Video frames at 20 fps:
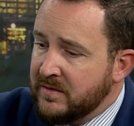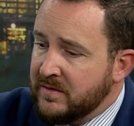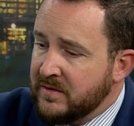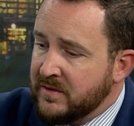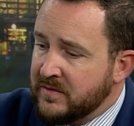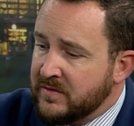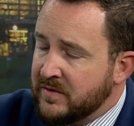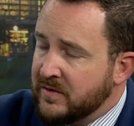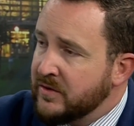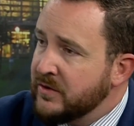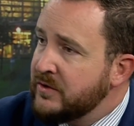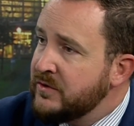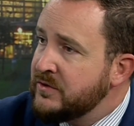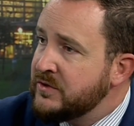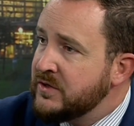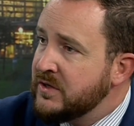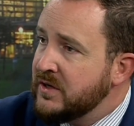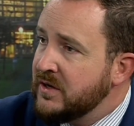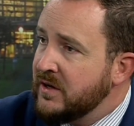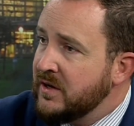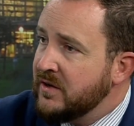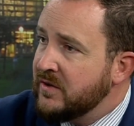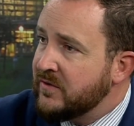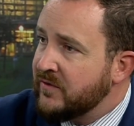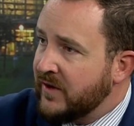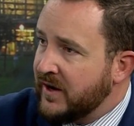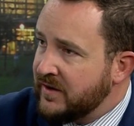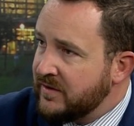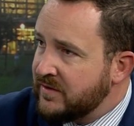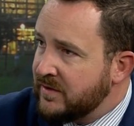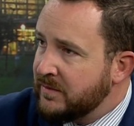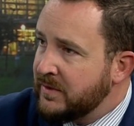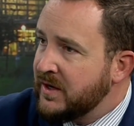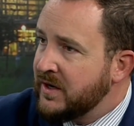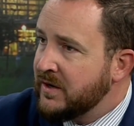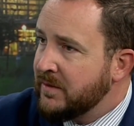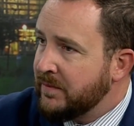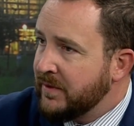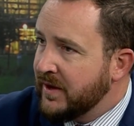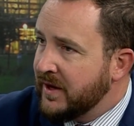the solution is find
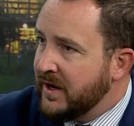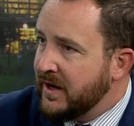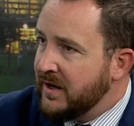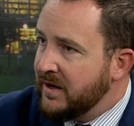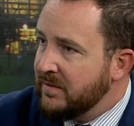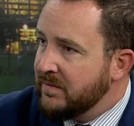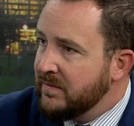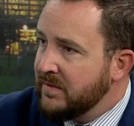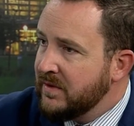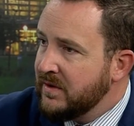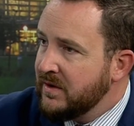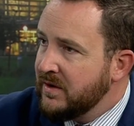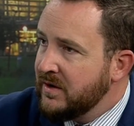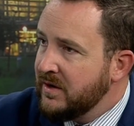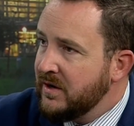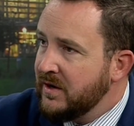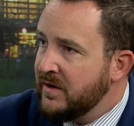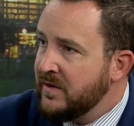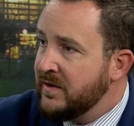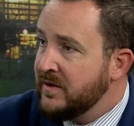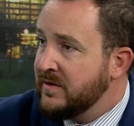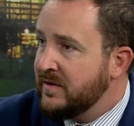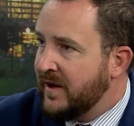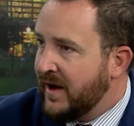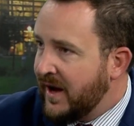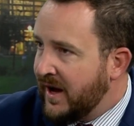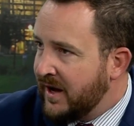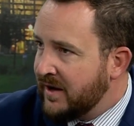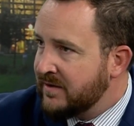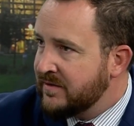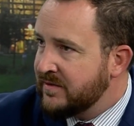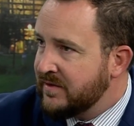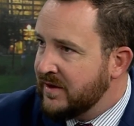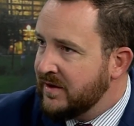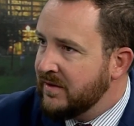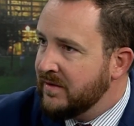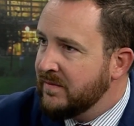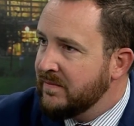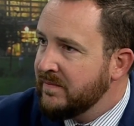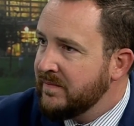somebody to blame and then tax
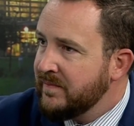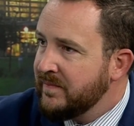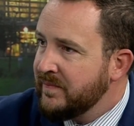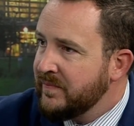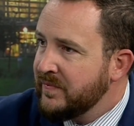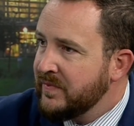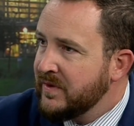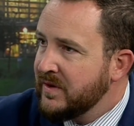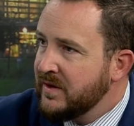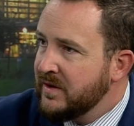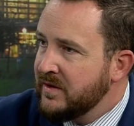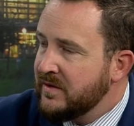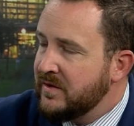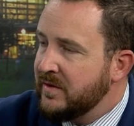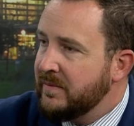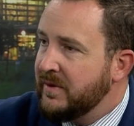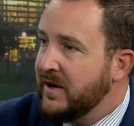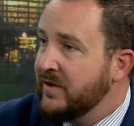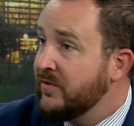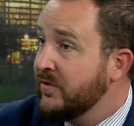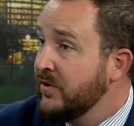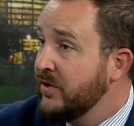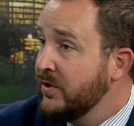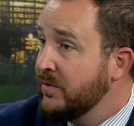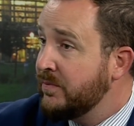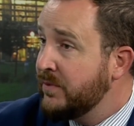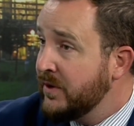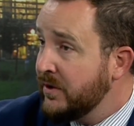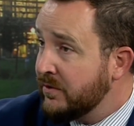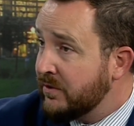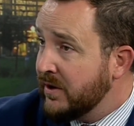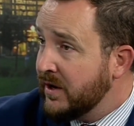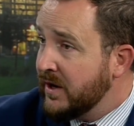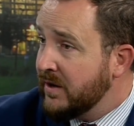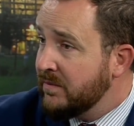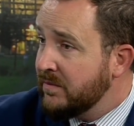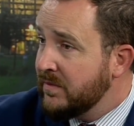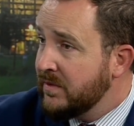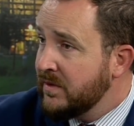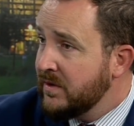them to pay for a new
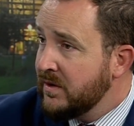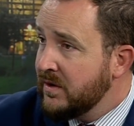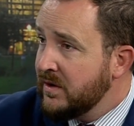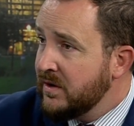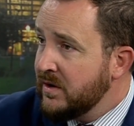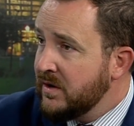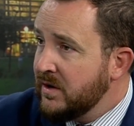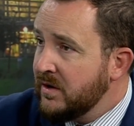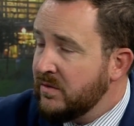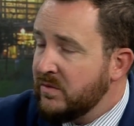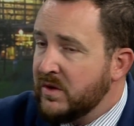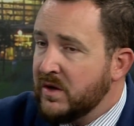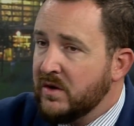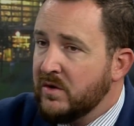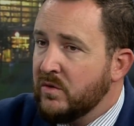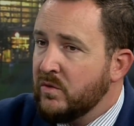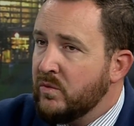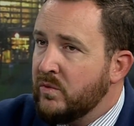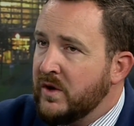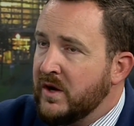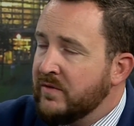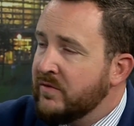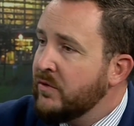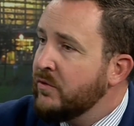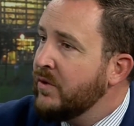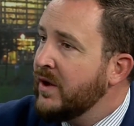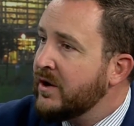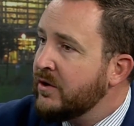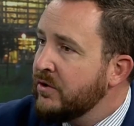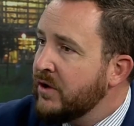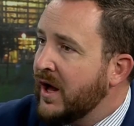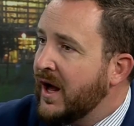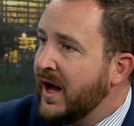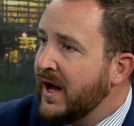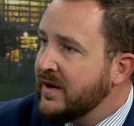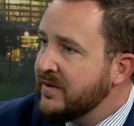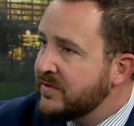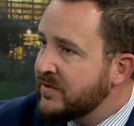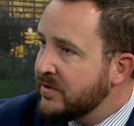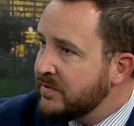program we, we have a record
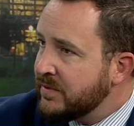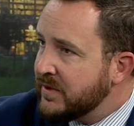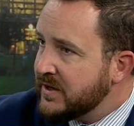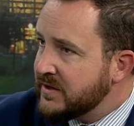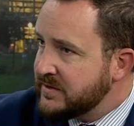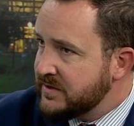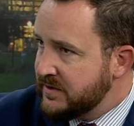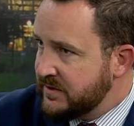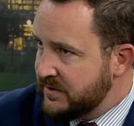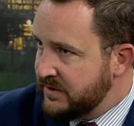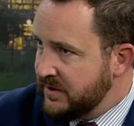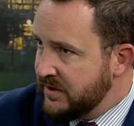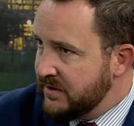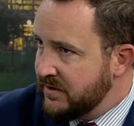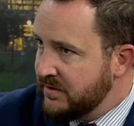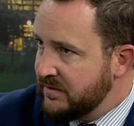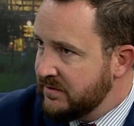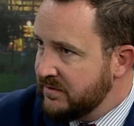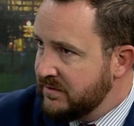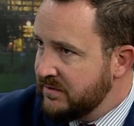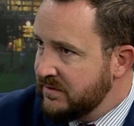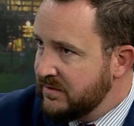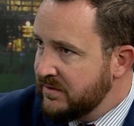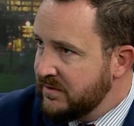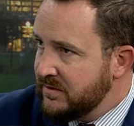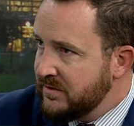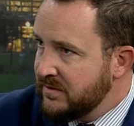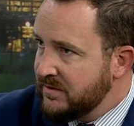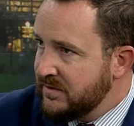high surplus this year. Mm -hmm.